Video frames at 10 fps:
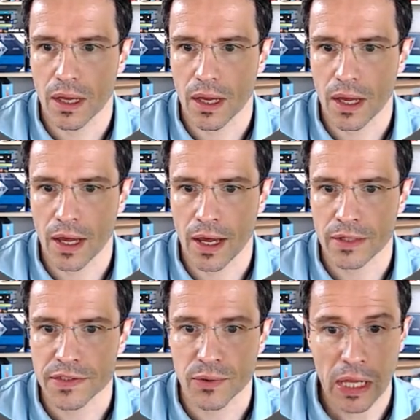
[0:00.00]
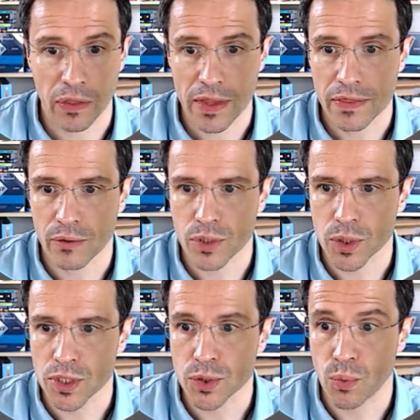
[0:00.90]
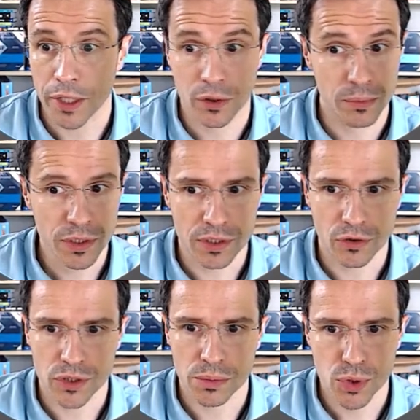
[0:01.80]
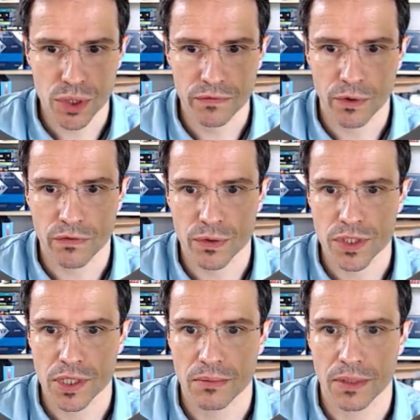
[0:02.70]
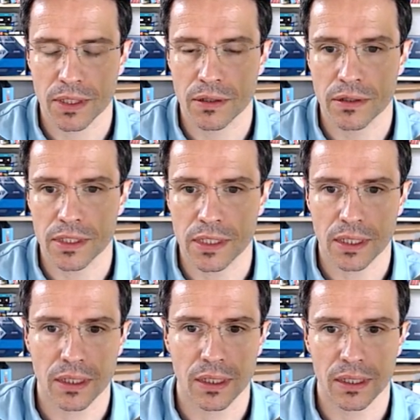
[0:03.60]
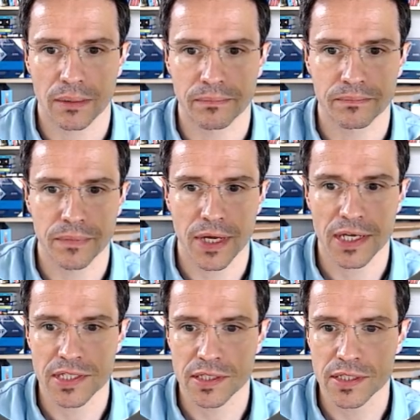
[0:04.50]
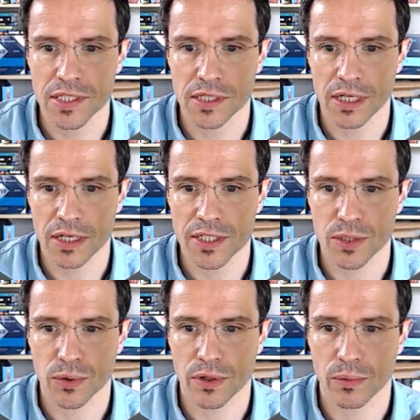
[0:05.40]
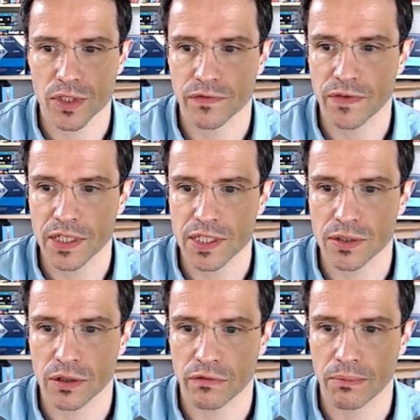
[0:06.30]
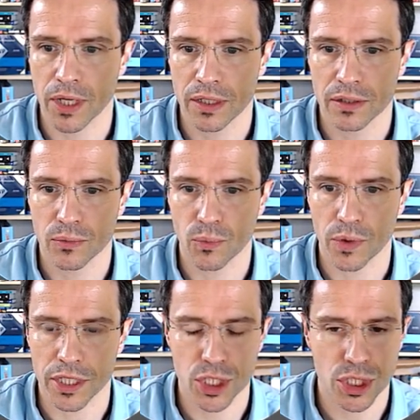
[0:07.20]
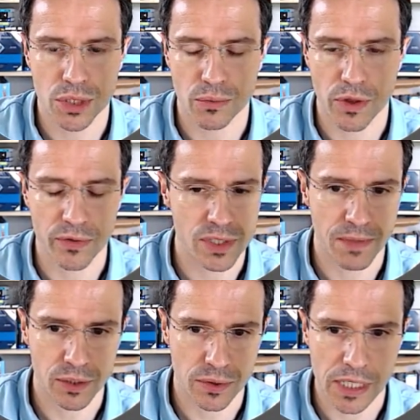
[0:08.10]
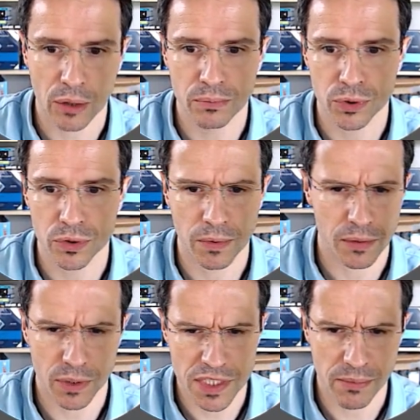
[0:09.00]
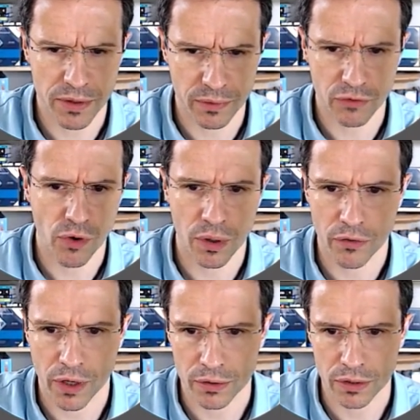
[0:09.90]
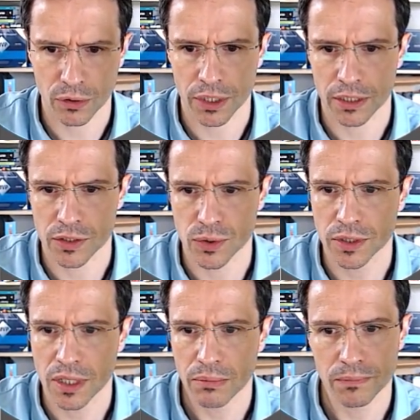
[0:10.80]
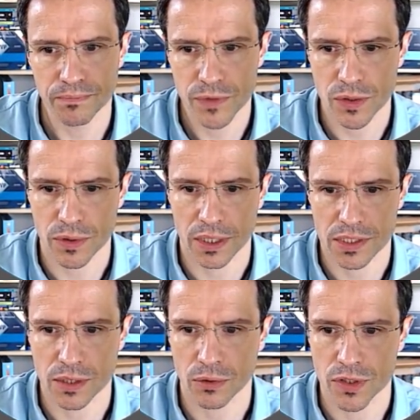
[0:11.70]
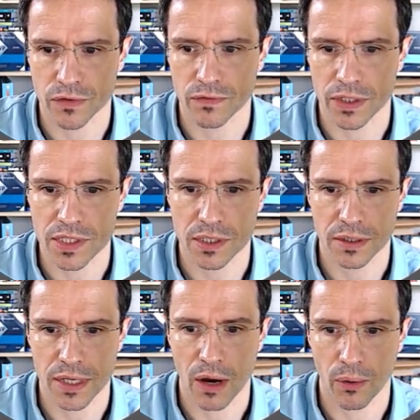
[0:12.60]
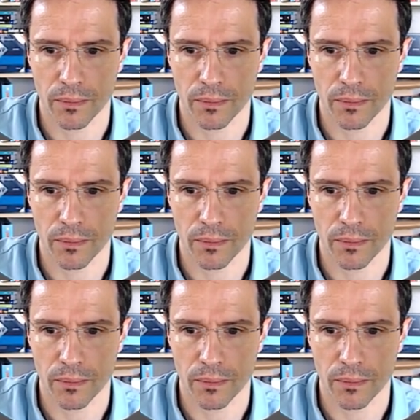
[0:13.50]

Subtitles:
And well, then there was also one community contribution for the first time in the AZT CLI. So there was a fix of a bug, which with respect to the output, when something went wrong around logging into GitHub. So that's also fixed now.